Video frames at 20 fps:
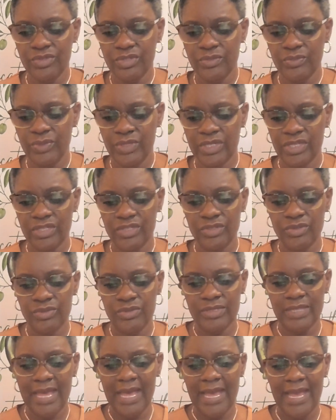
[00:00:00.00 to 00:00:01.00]
and we can use
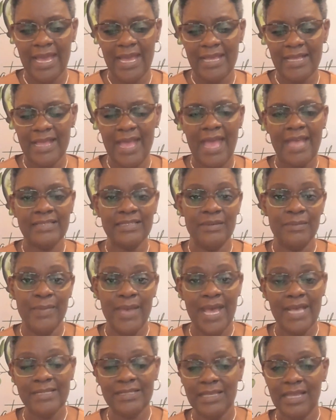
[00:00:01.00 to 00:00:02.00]
that as a
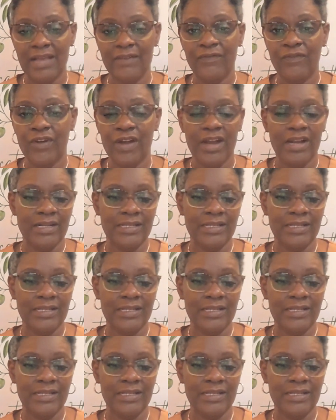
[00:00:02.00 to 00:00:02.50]
mascot for our